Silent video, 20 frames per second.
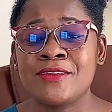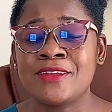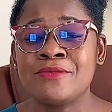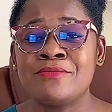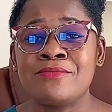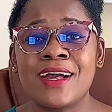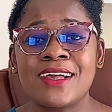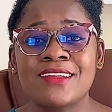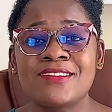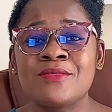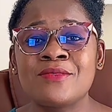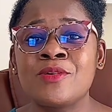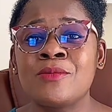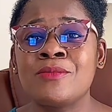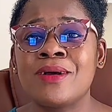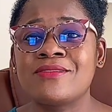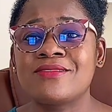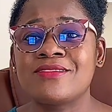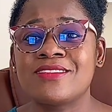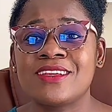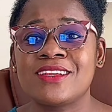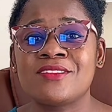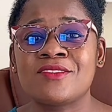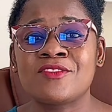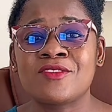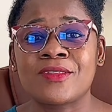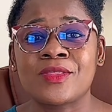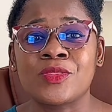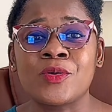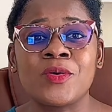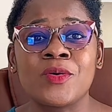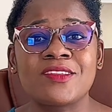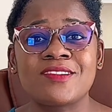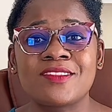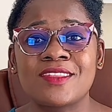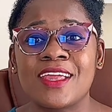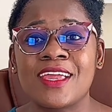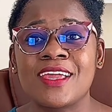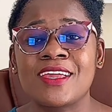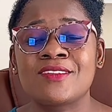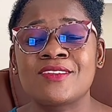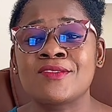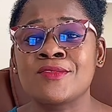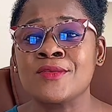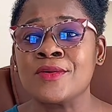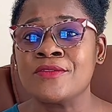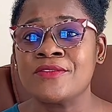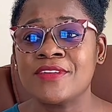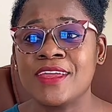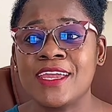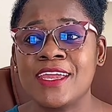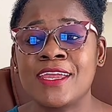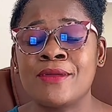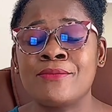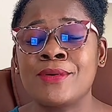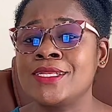The maximum I've seen a store stay is 12 a.m.